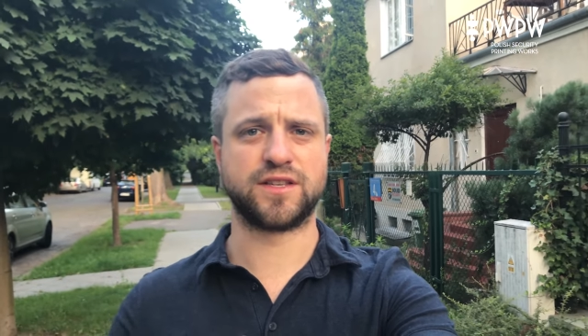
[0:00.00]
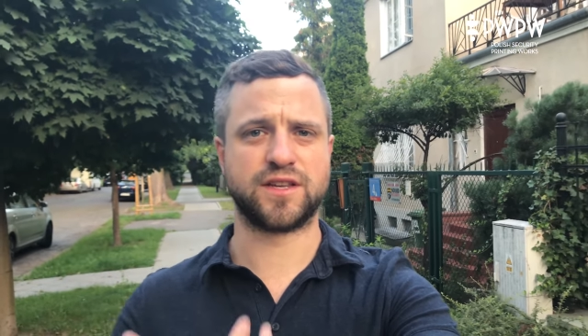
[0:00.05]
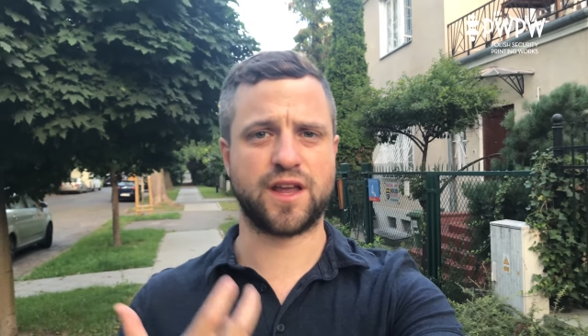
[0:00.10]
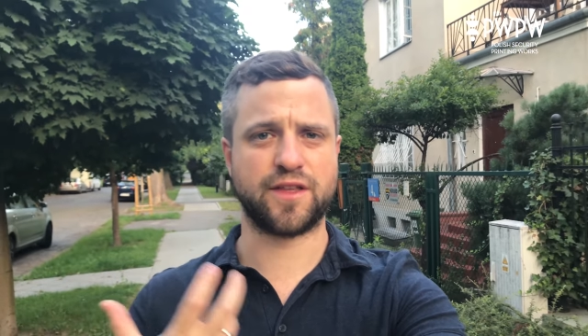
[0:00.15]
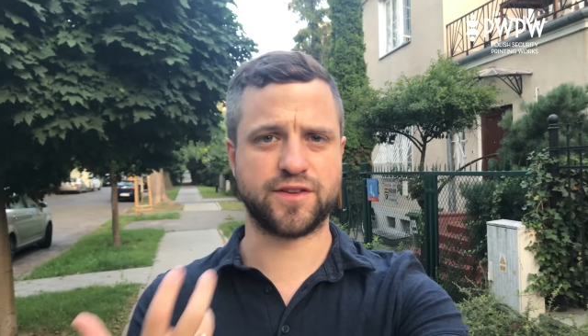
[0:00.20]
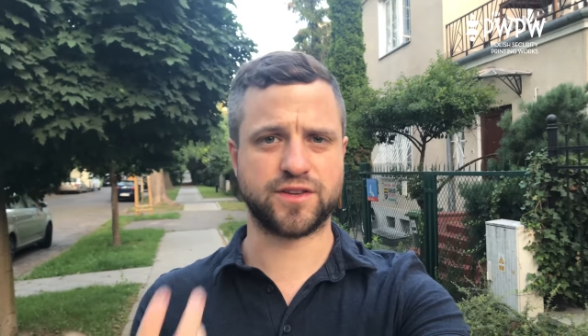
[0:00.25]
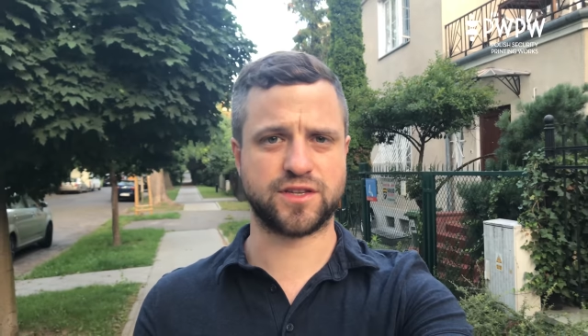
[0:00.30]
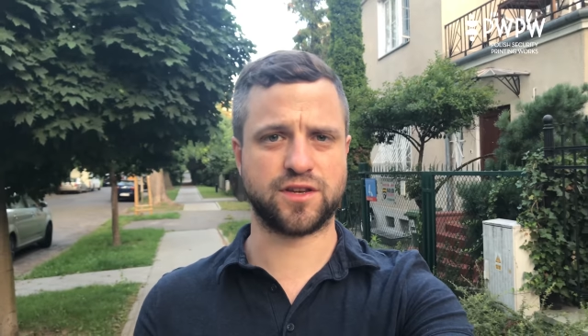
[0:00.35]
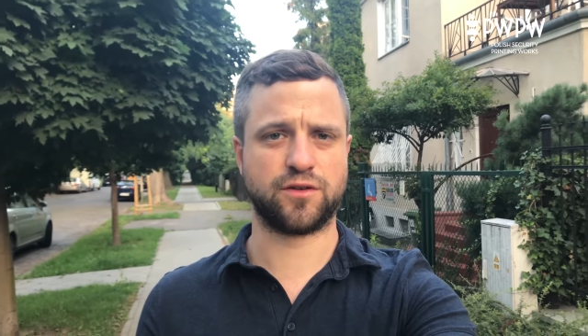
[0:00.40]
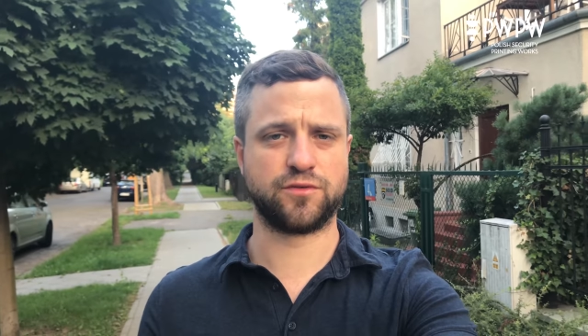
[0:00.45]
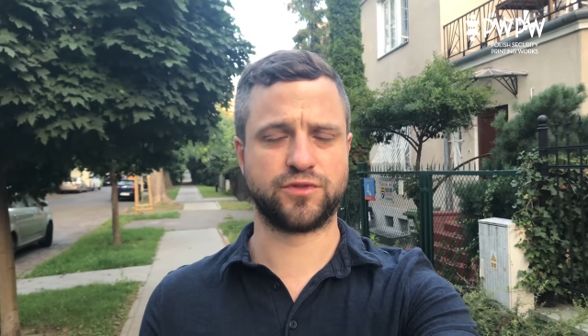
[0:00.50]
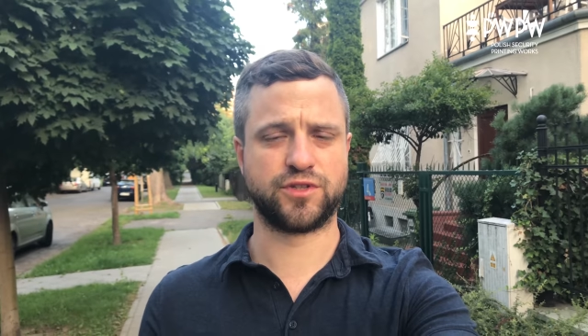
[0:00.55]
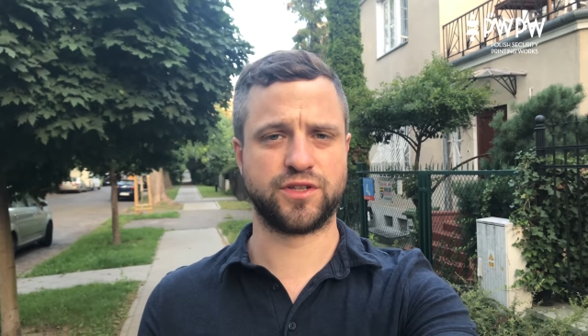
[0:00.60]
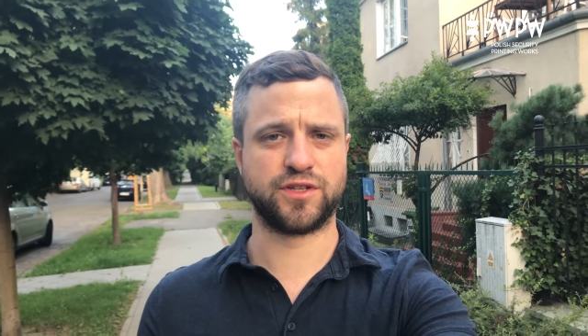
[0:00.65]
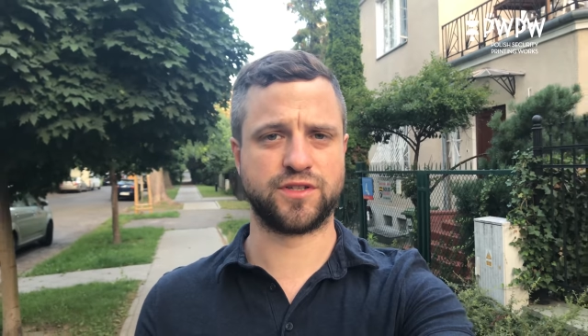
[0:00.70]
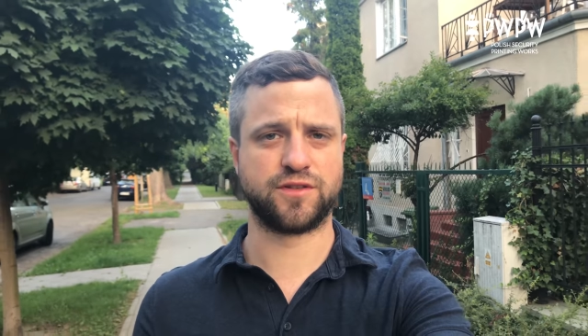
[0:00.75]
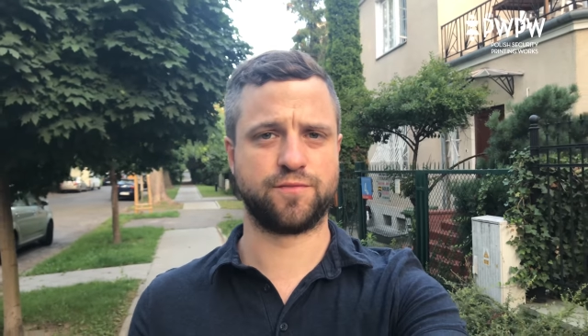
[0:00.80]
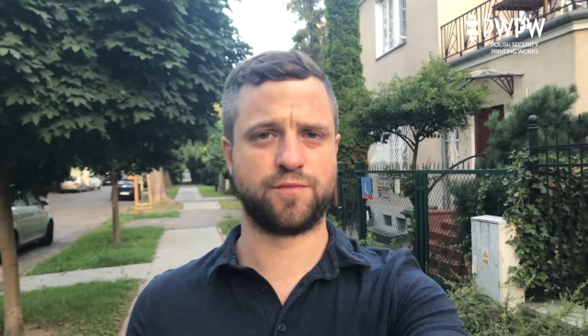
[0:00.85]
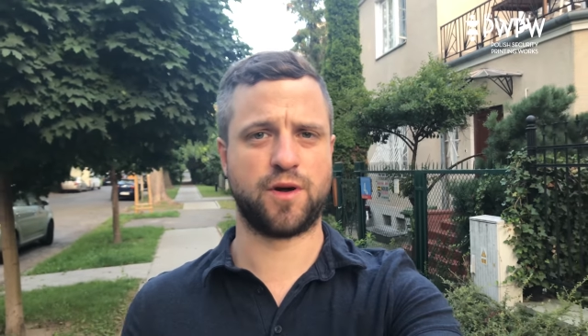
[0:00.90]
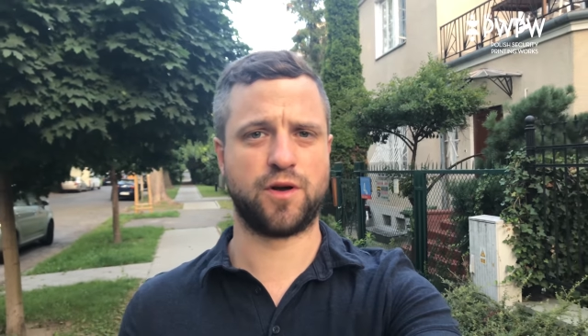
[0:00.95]
and other
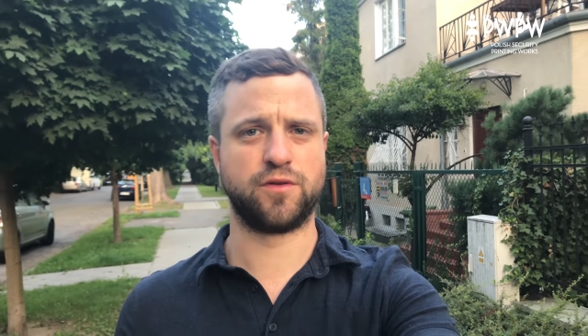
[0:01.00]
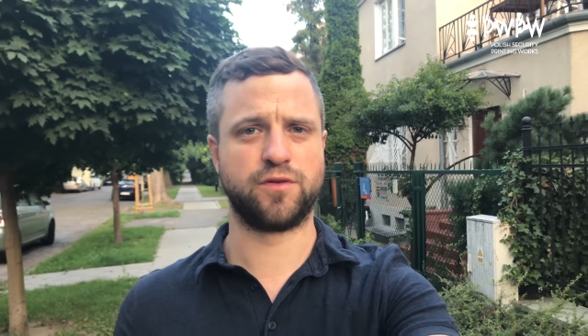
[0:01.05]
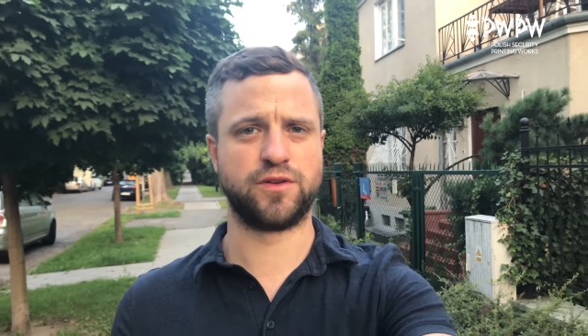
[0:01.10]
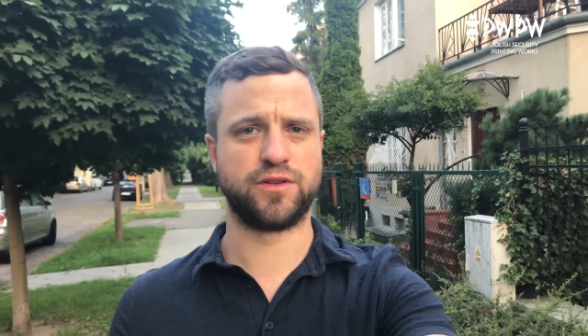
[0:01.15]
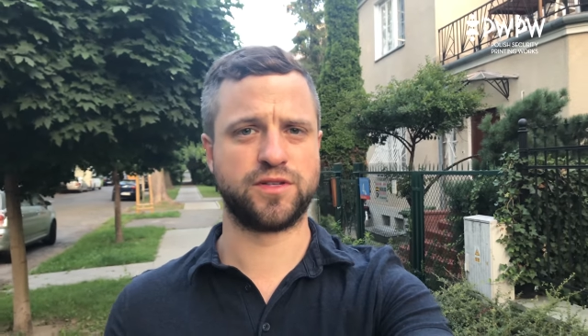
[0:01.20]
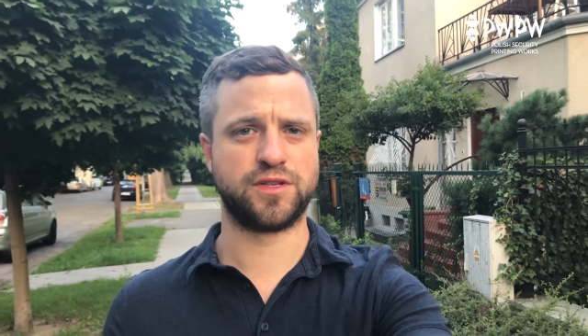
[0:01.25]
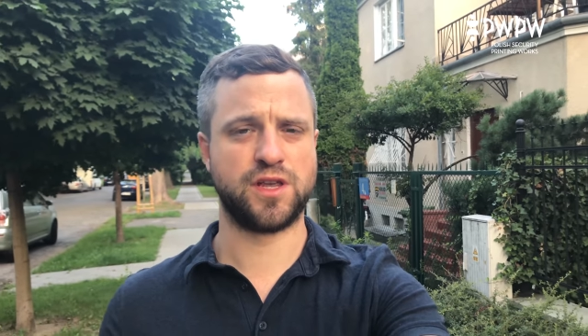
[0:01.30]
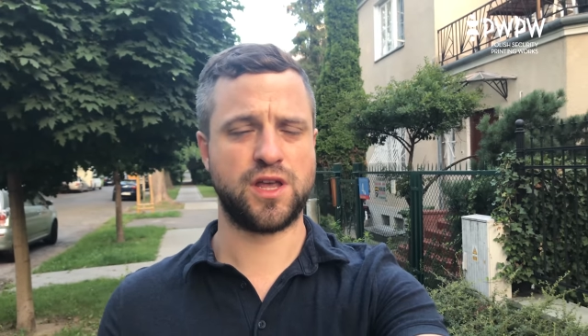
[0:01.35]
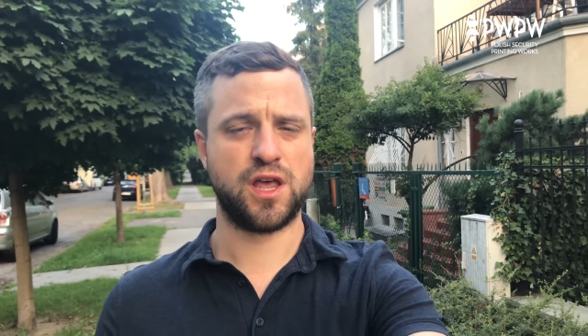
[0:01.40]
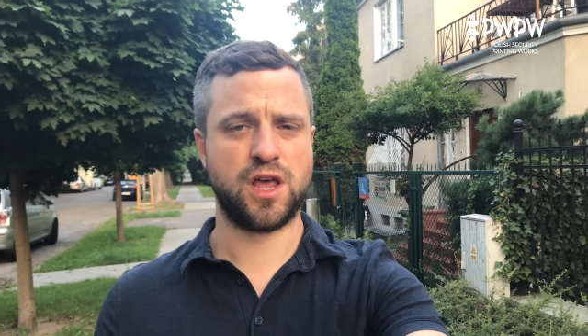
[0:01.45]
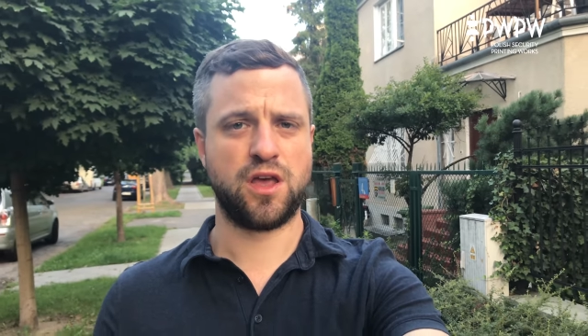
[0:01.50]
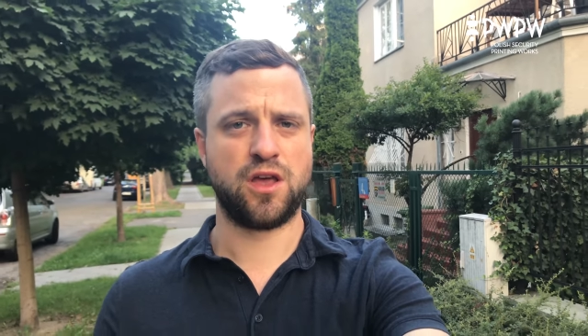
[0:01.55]
soldiers of Poland